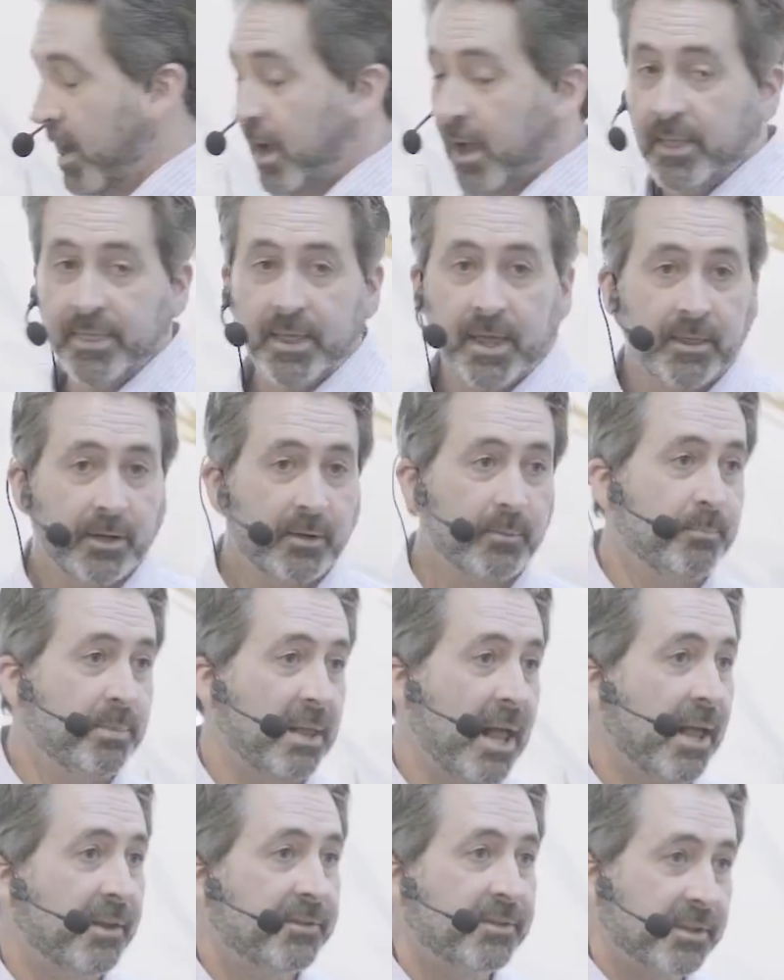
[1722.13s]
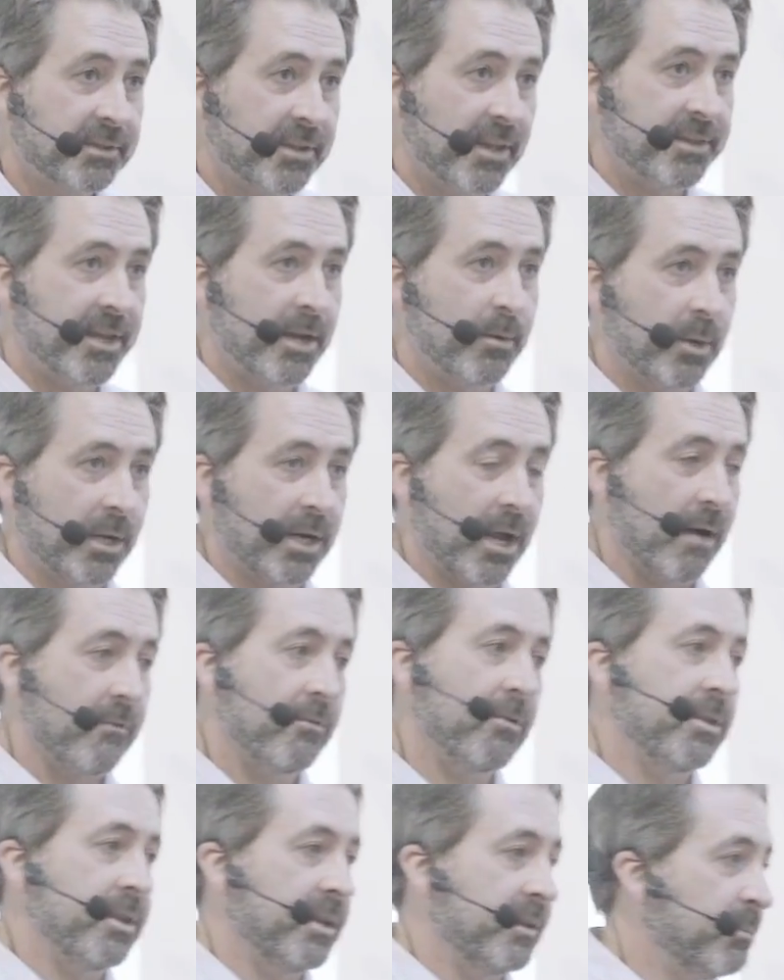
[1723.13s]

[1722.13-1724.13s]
And then the plastic that they recover in